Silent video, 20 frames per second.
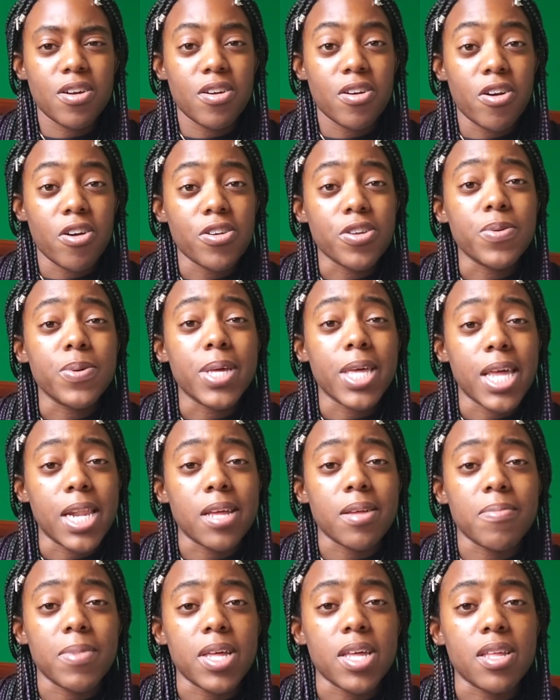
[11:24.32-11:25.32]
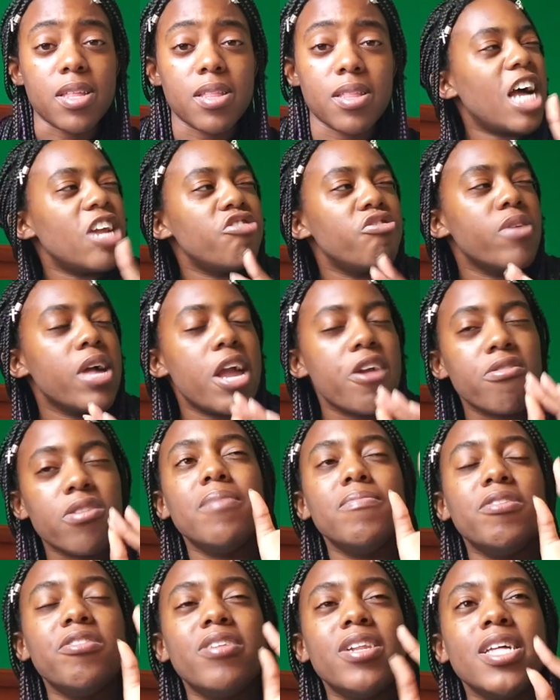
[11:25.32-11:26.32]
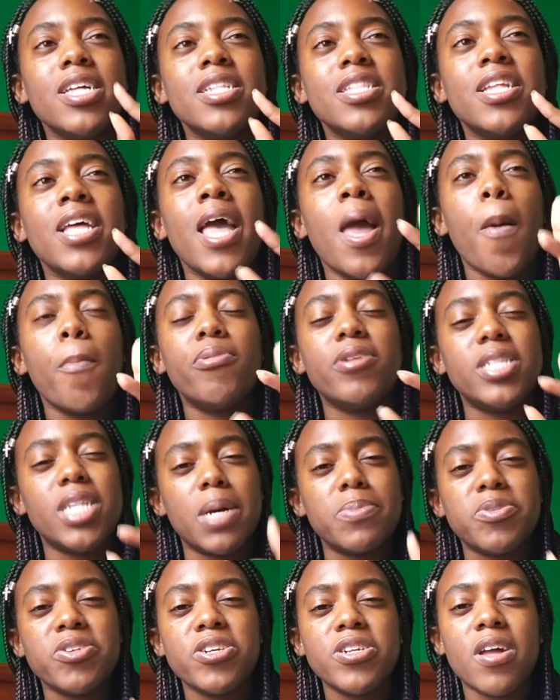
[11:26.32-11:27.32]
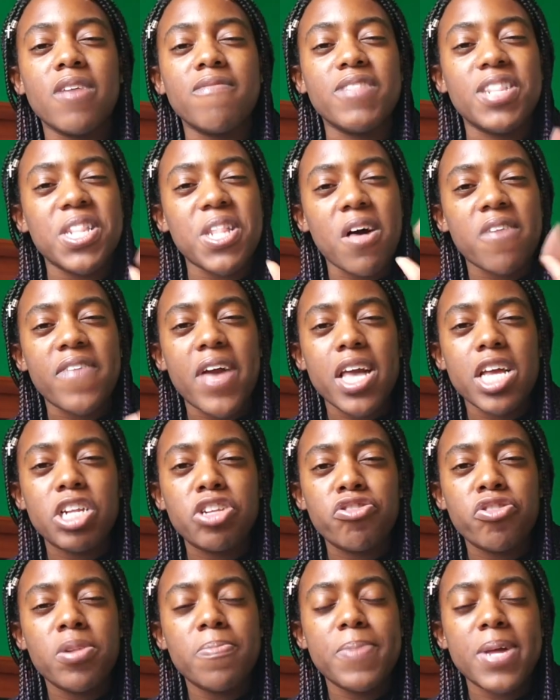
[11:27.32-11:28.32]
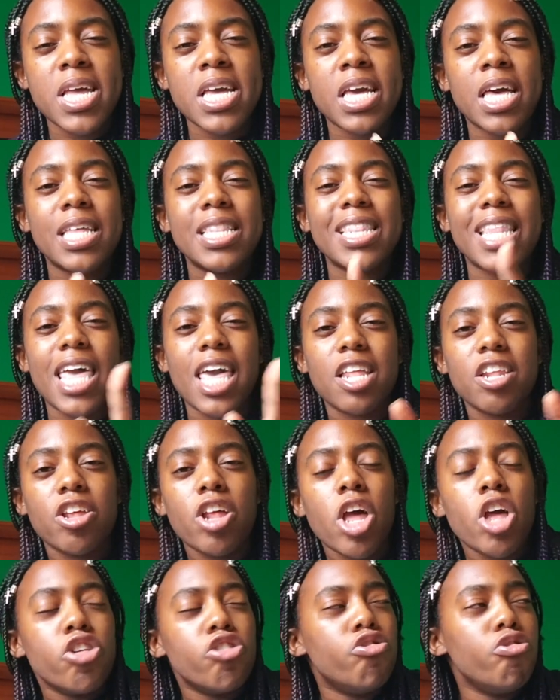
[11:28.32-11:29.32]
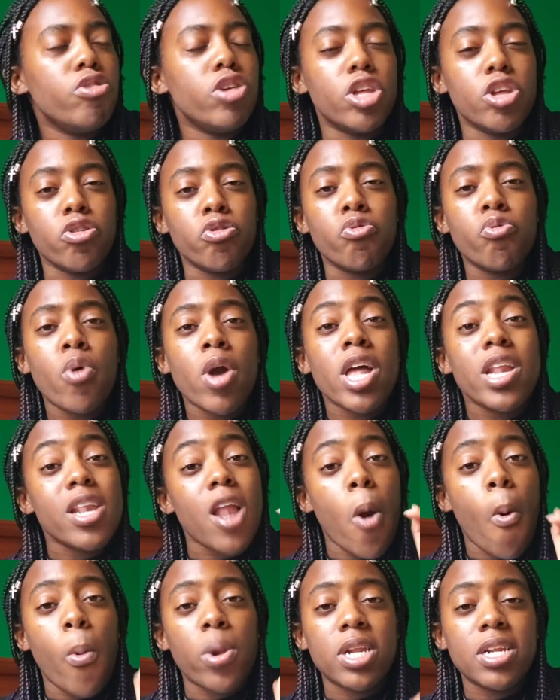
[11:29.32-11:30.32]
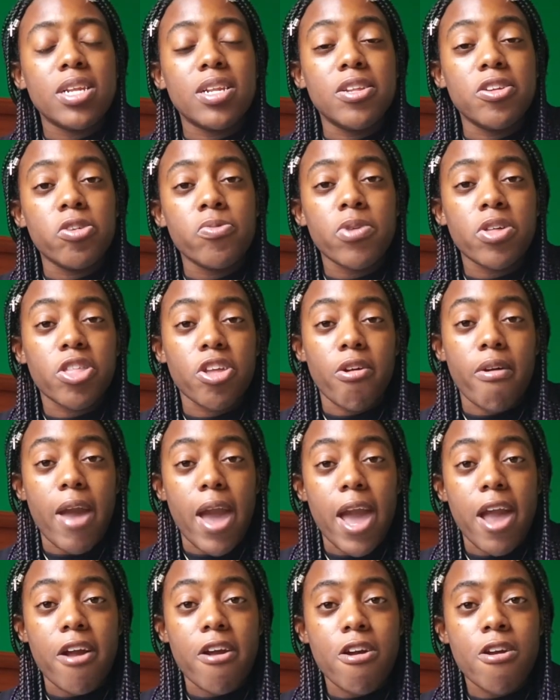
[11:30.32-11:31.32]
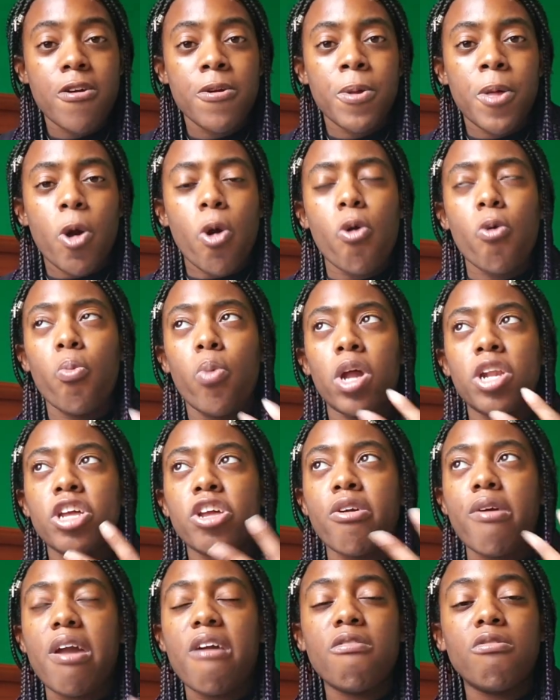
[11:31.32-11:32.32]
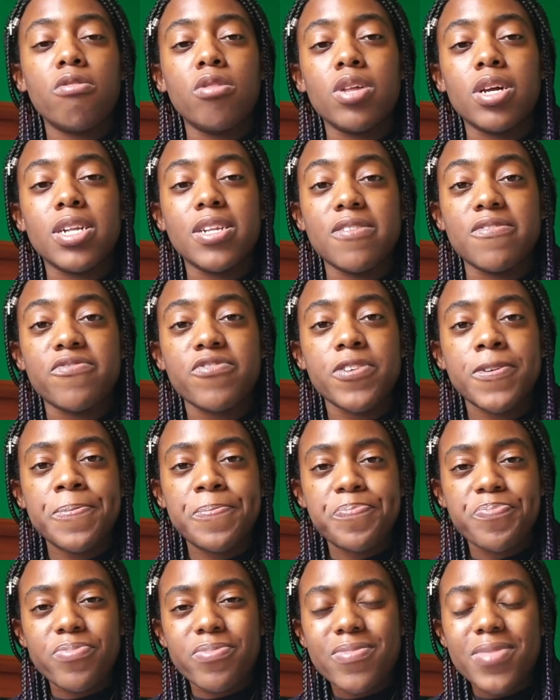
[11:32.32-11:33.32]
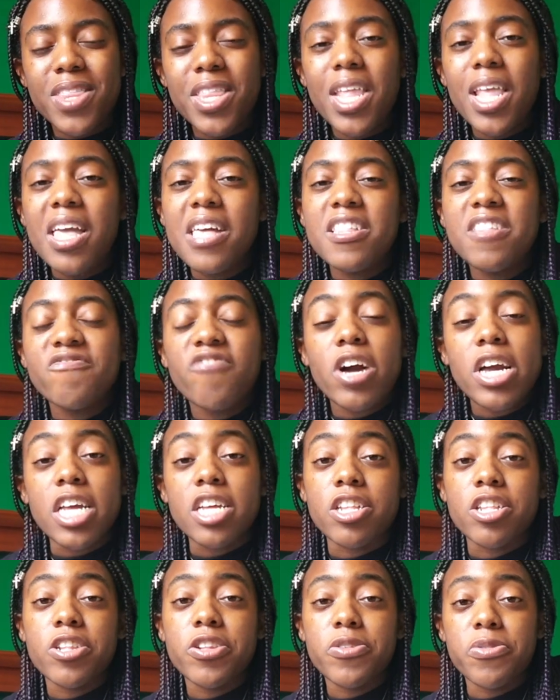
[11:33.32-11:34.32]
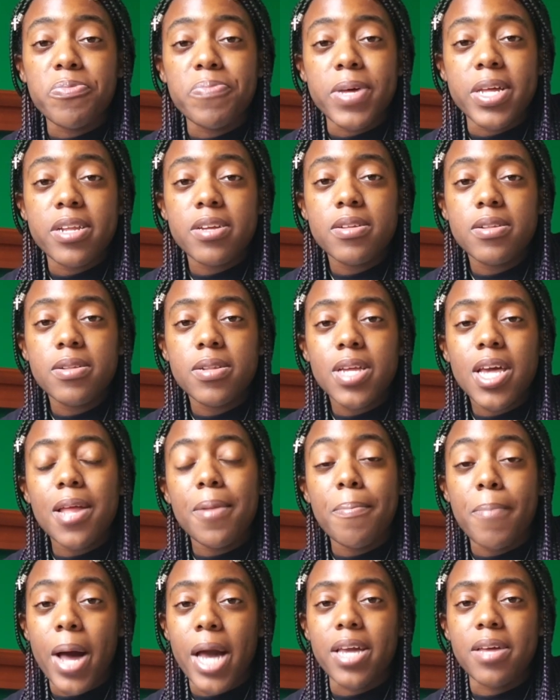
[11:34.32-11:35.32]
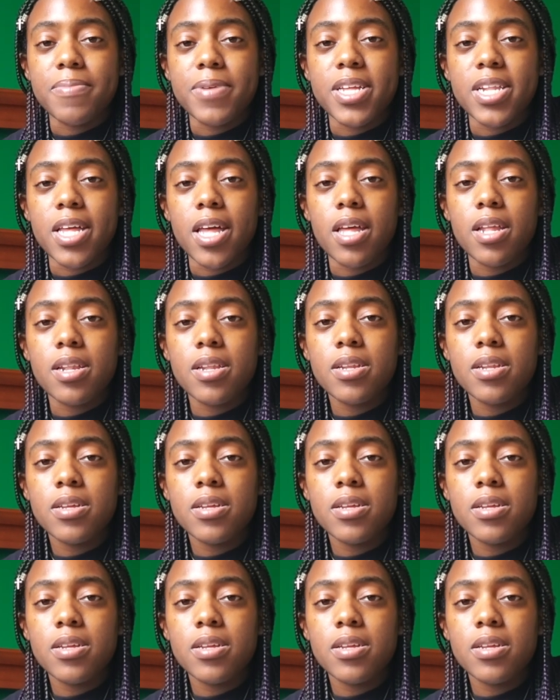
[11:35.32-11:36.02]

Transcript: Are you kidding me? Natural hair community's perception of self-hatred being linked to you not wanting to deal with your hair or wanting your hair to look different is fucking stupid, in my opinion.